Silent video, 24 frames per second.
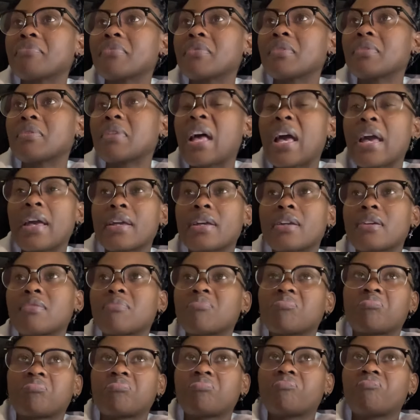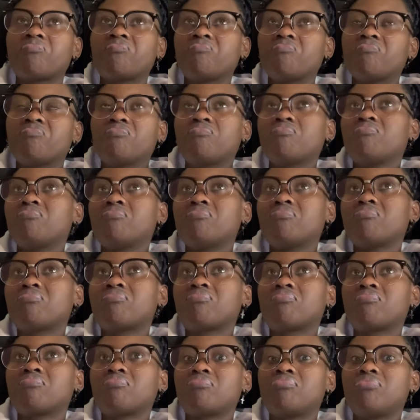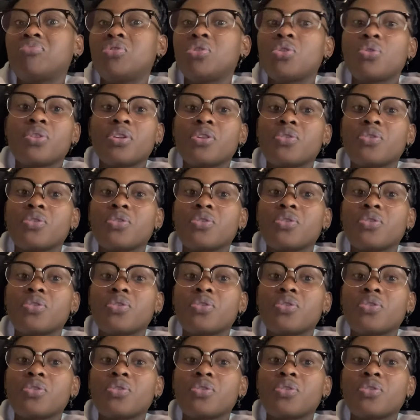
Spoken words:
like your